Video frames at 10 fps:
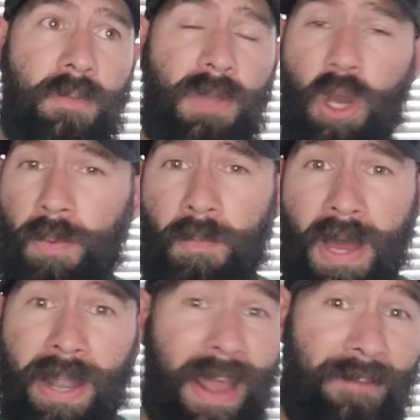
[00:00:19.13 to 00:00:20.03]
be
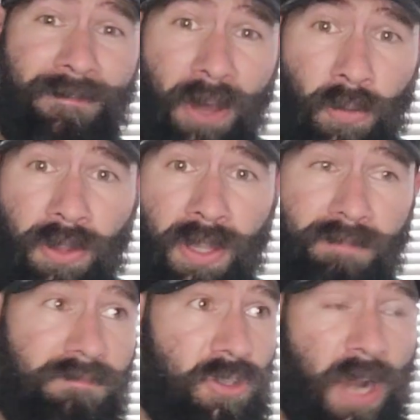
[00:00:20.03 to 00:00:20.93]
open-minded, have fun with
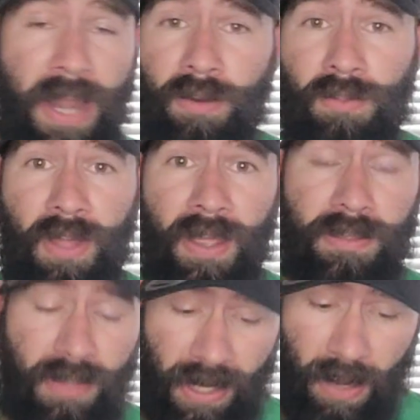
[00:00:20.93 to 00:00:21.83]
it, try new
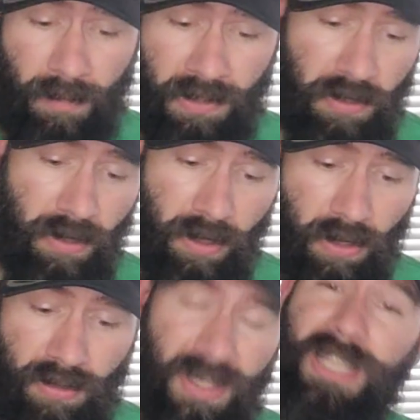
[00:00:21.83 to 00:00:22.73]
things. Like I've been starting to
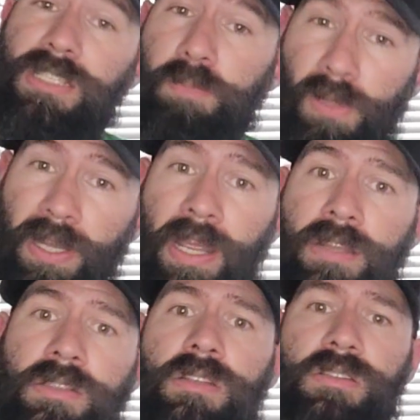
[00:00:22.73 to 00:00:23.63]
use like split
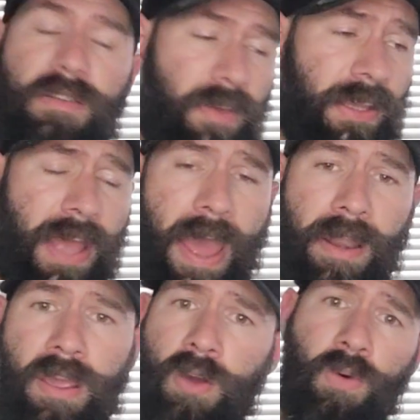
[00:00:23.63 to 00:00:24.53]
ends and stuff like
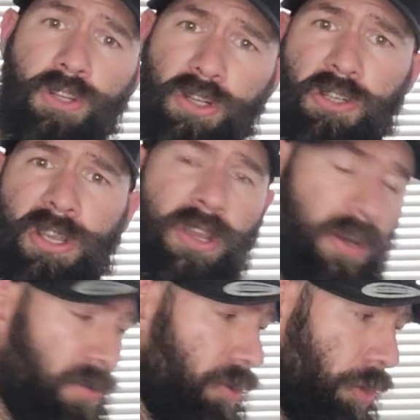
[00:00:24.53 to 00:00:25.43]
that, which I'll show you
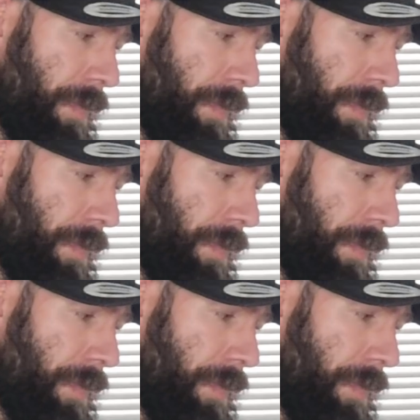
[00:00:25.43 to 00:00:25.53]
here in a little